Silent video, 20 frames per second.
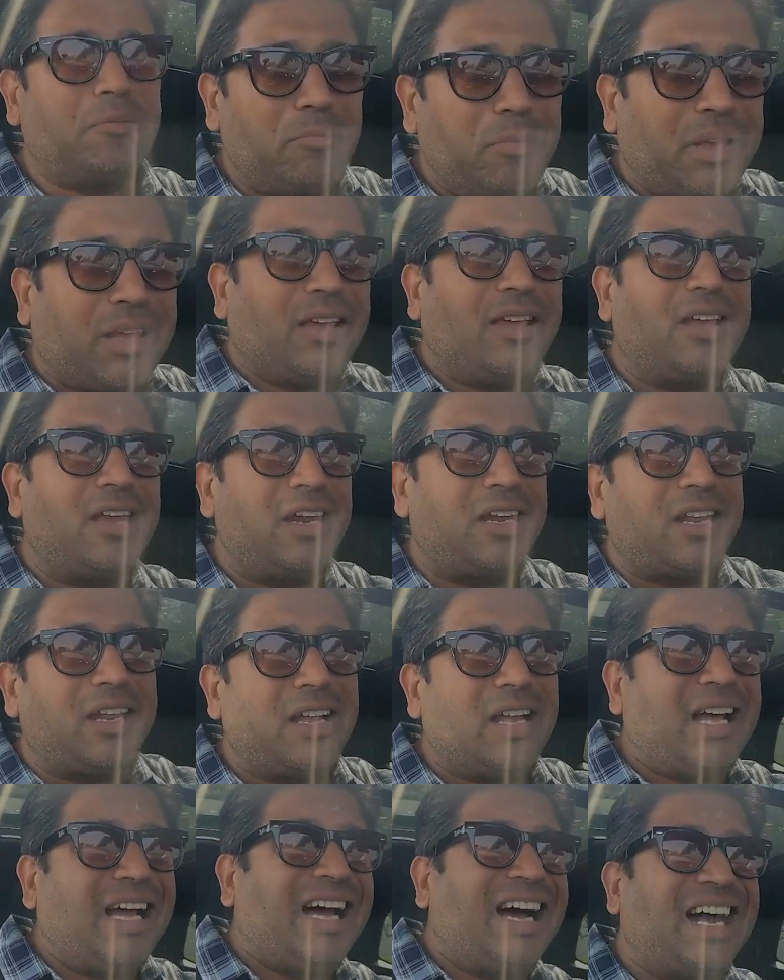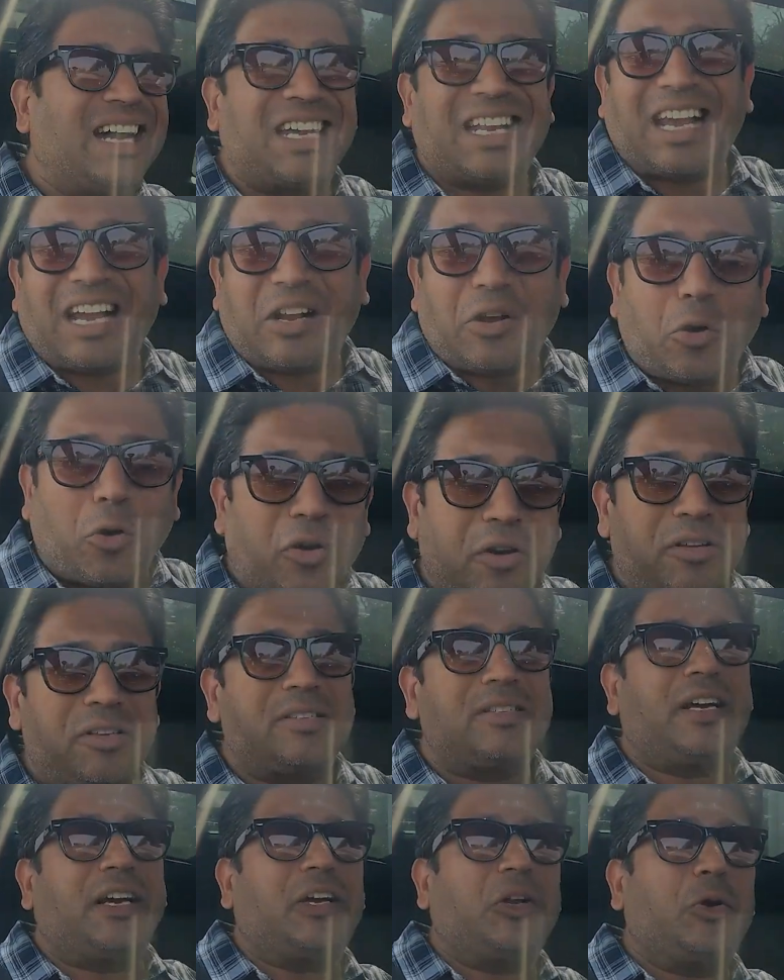making it attack
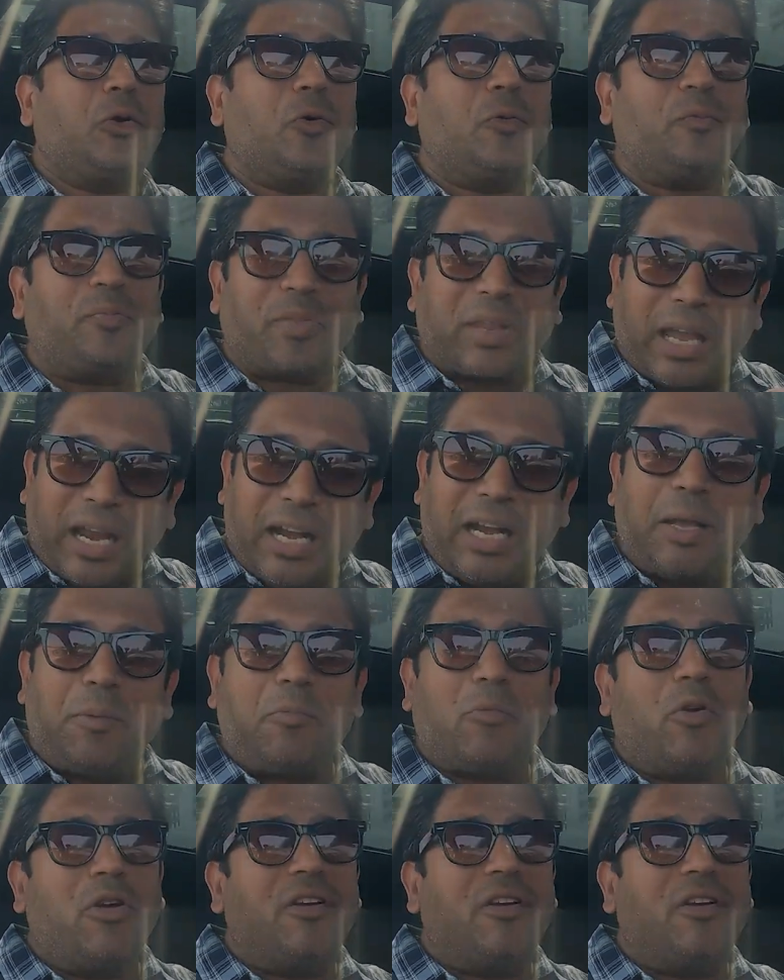corners that you end up